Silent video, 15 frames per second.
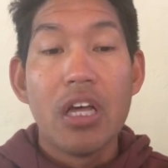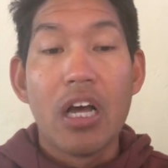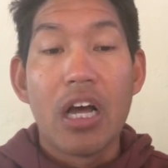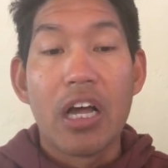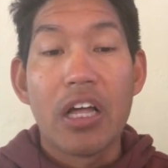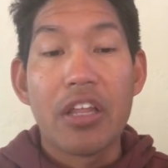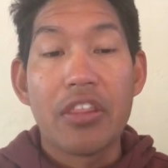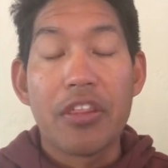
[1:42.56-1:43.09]

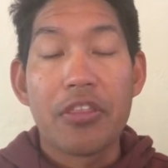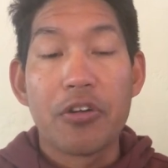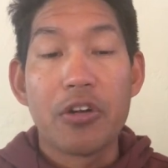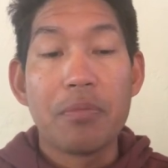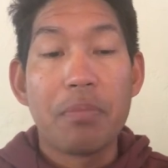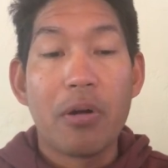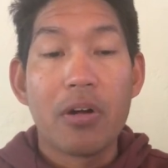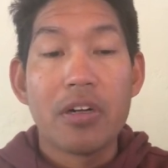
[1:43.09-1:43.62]
The
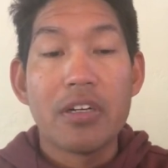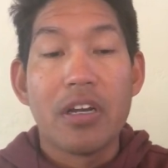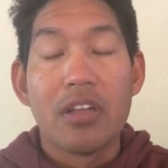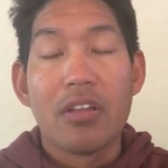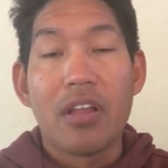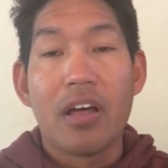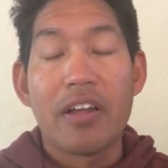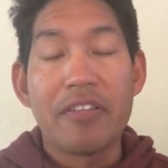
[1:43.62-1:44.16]
third part, a
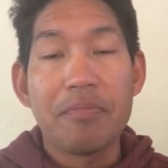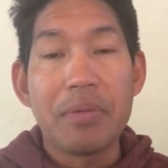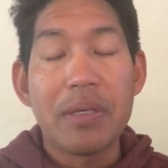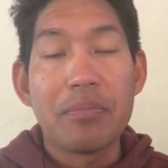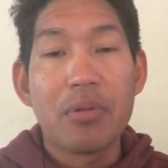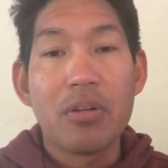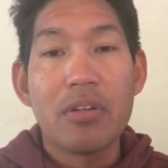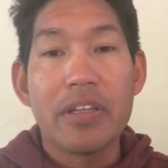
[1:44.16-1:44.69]
lot of
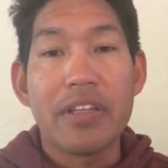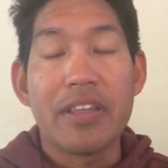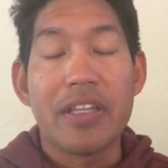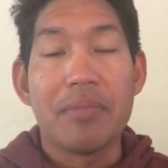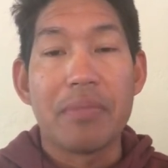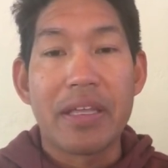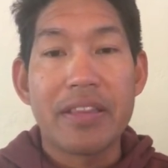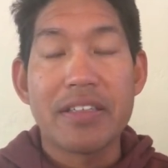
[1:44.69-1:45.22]
people in
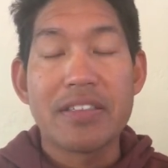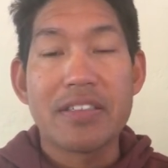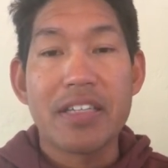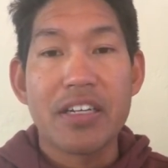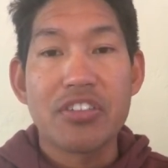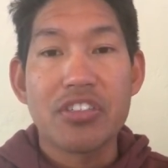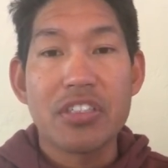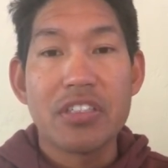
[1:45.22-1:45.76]
the methods
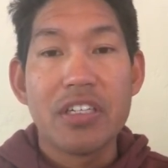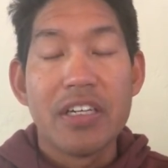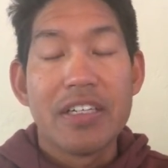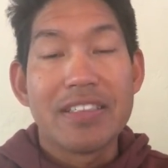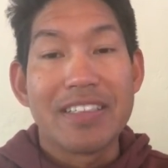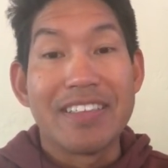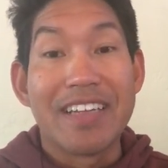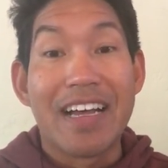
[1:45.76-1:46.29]
section
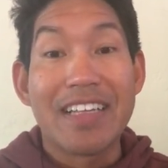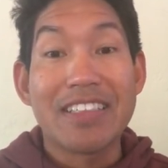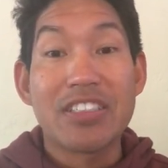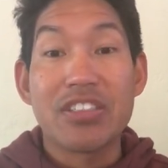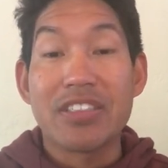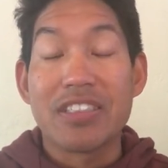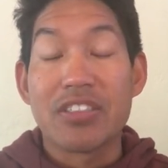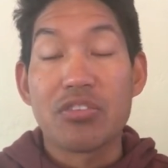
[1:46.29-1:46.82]
did not
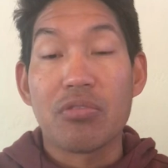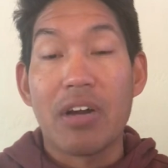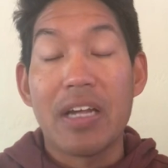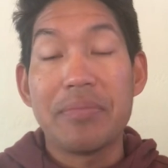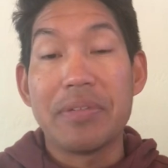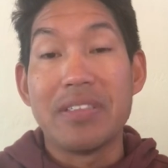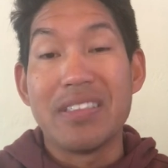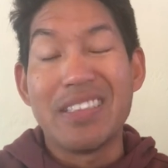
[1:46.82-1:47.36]

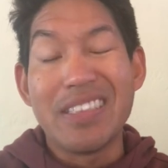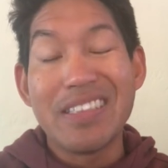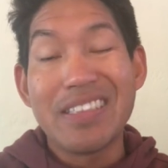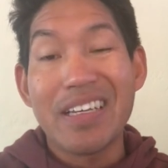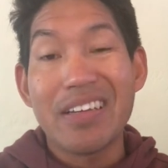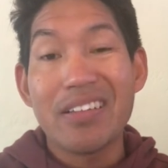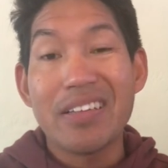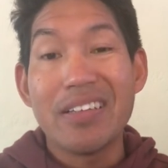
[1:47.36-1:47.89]
describe in
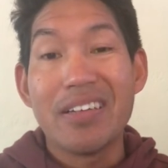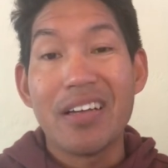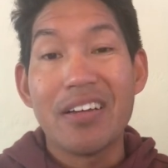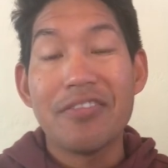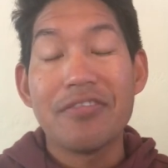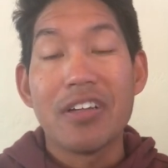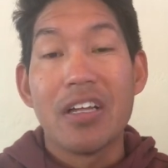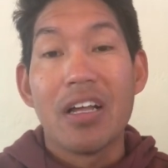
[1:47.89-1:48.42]
detail
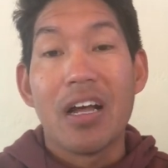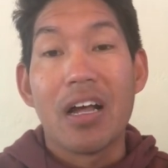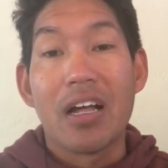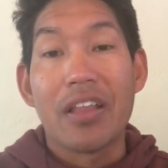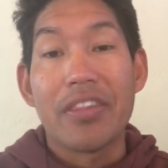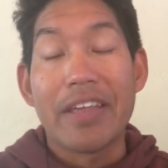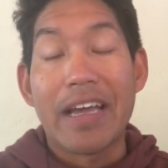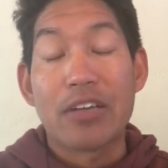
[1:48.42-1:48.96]
enough
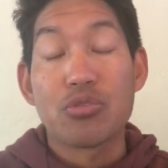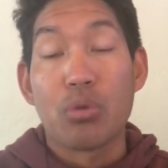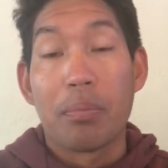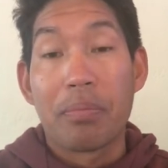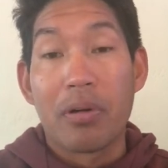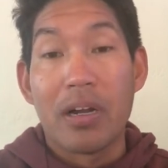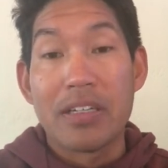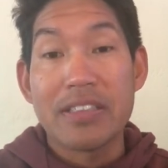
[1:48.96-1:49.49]
the actual
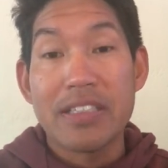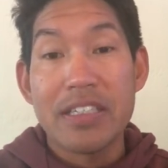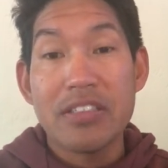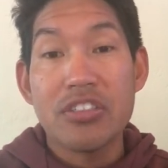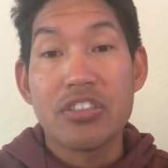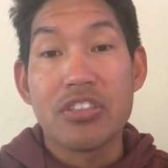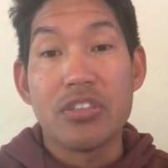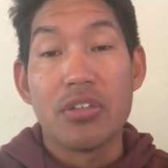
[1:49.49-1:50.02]

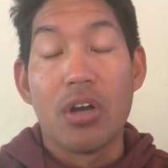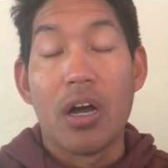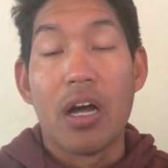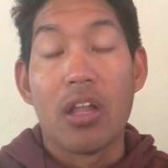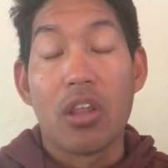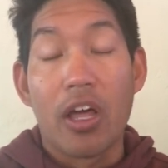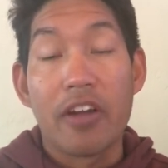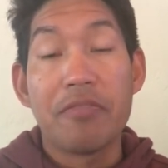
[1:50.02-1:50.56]
process.
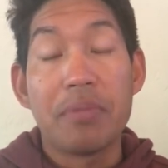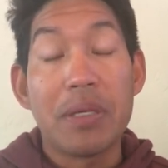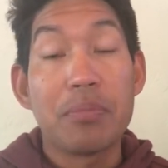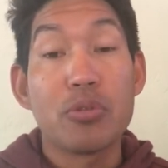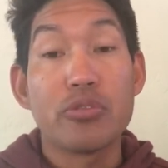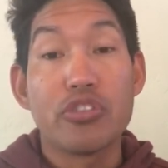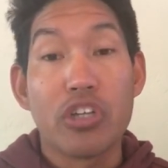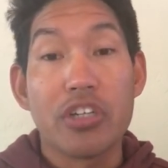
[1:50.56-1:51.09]
A lot of
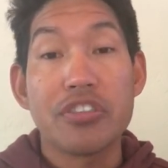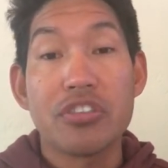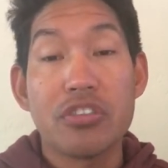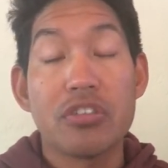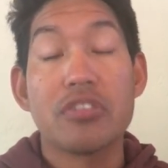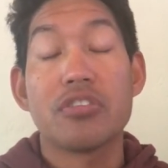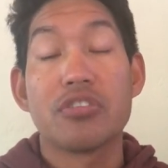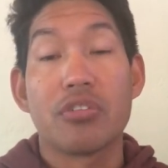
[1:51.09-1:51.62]
people just
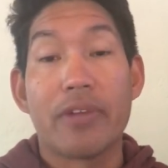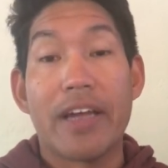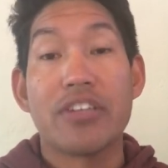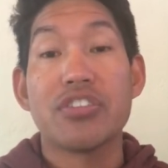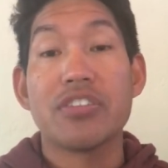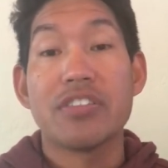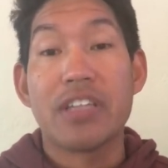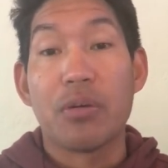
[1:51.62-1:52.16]
took the
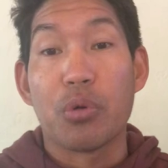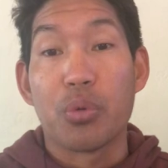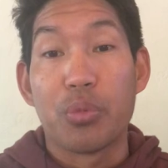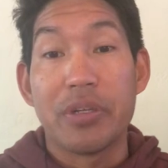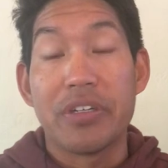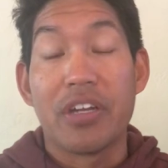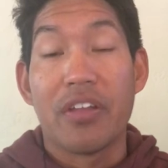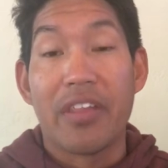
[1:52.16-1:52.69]
directions that were
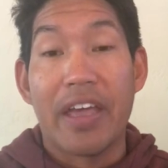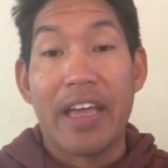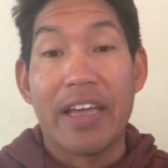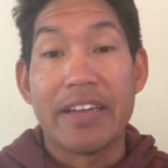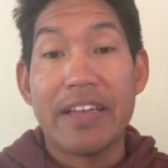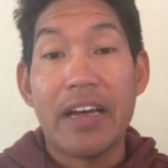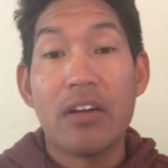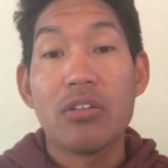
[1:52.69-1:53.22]
written on the
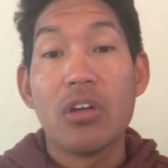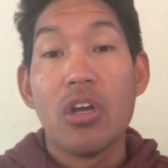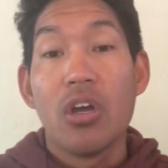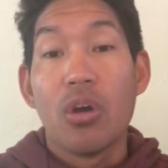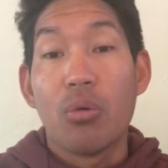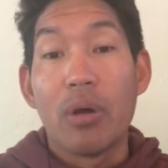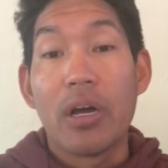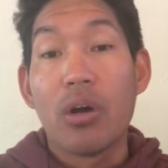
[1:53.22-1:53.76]
handout.
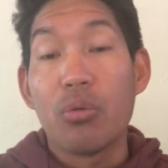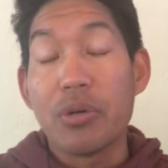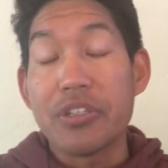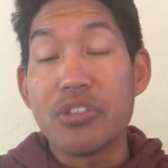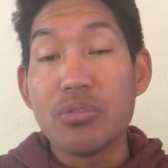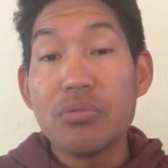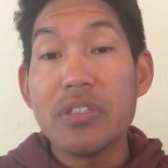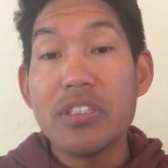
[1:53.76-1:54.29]
Well,
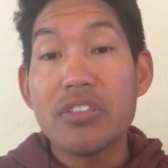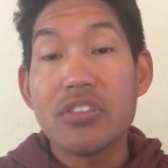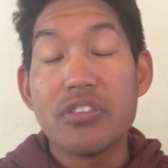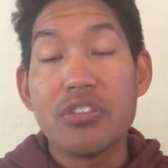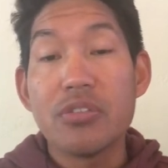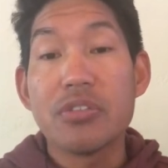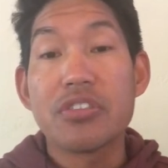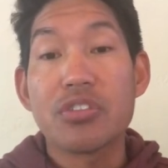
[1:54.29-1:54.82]
what you need to
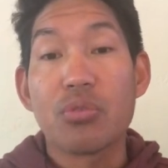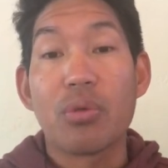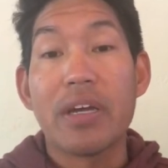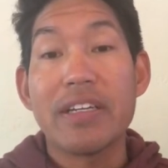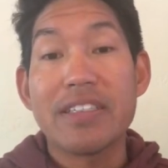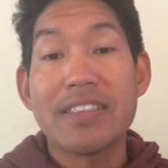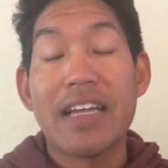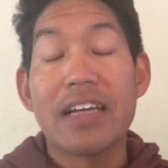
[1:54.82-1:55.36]
do is to
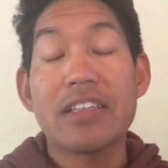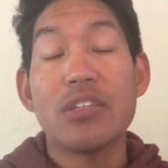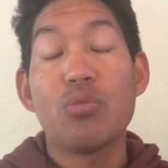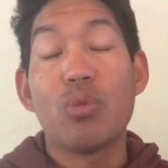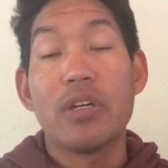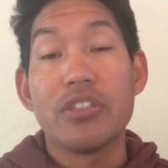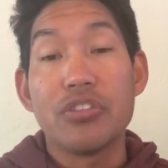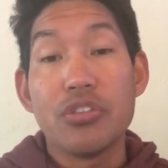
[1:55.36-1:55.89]
write exactly
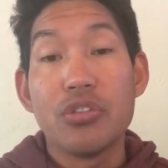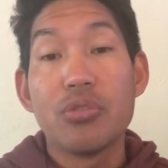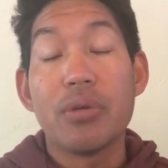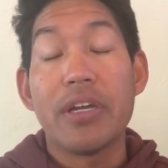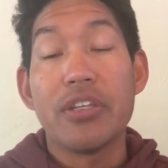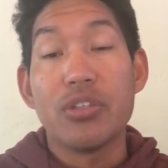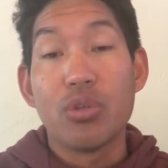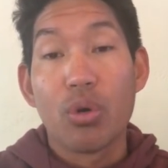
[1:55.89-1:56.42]
what you
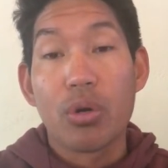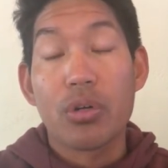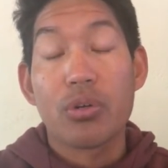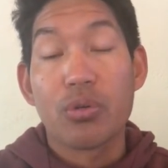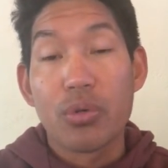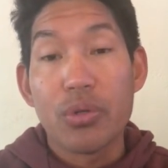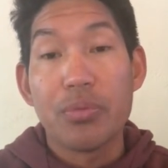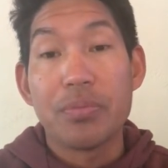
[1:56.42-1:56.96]
and your
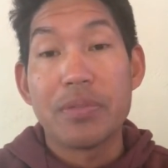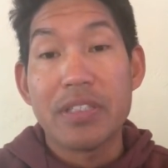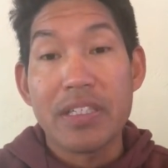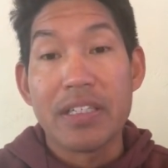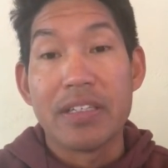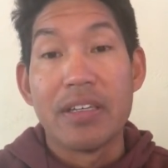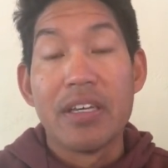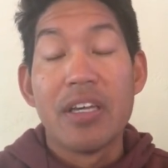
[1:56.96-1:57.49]
group
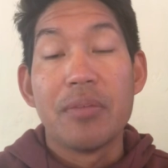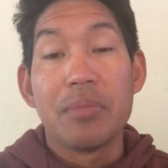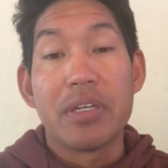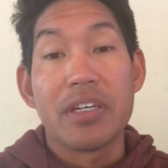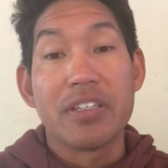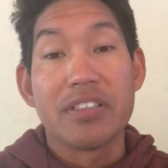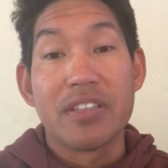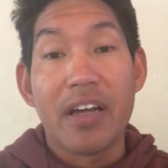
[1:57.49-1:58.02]
did,
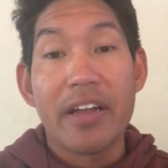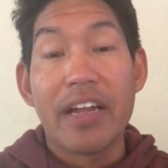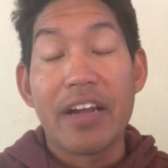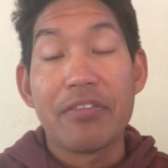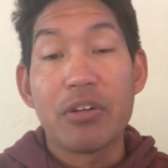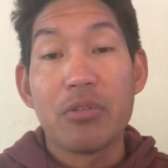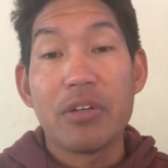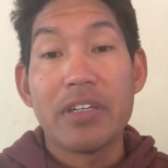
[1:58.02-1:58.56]
because not
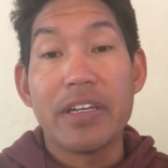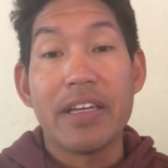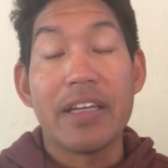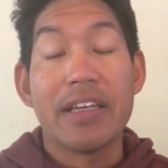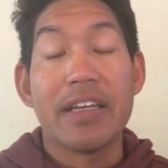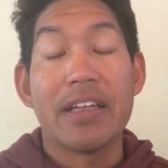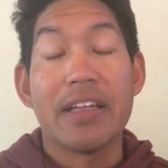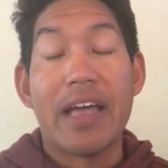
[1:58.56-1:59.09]
everyone
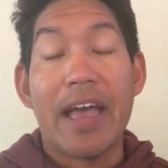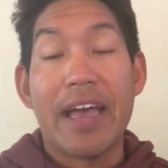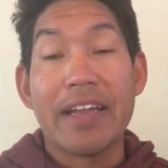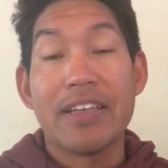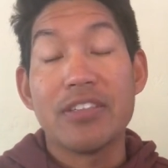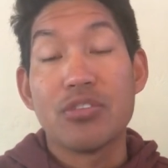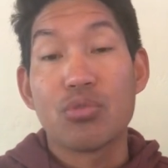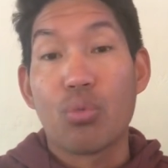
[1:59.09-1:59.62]

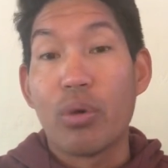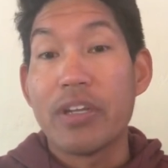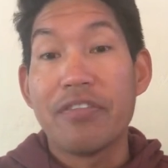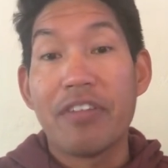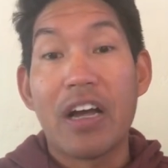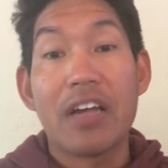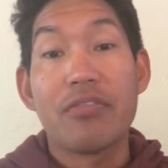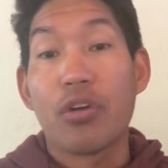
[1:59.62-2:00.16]
added
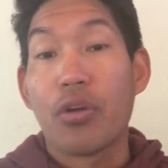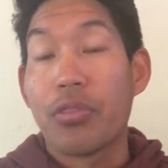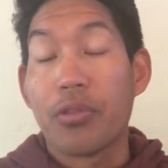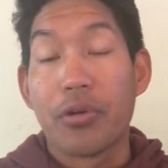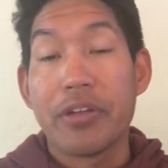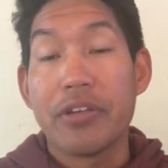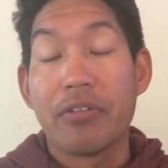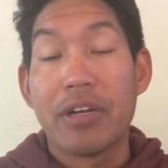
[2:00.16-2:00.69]
25 or
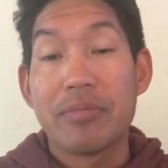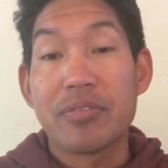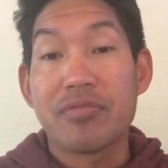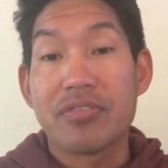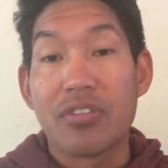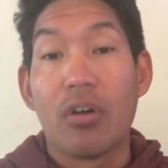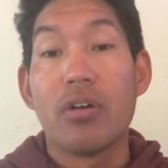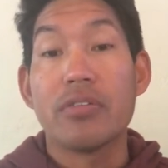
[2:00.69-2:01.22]
30 grams of
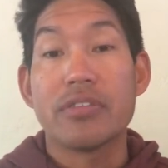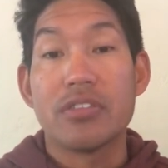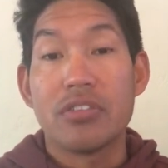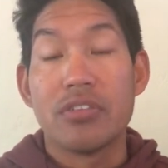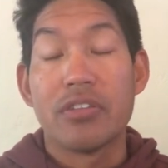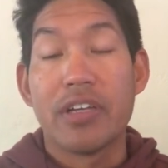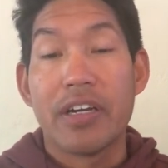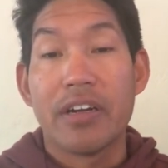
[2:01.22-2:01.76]
salt
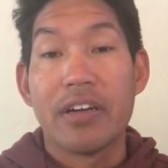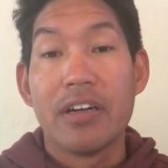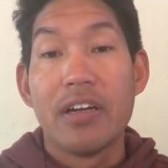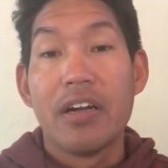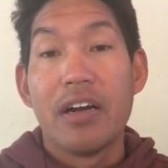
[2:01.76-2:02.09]
to their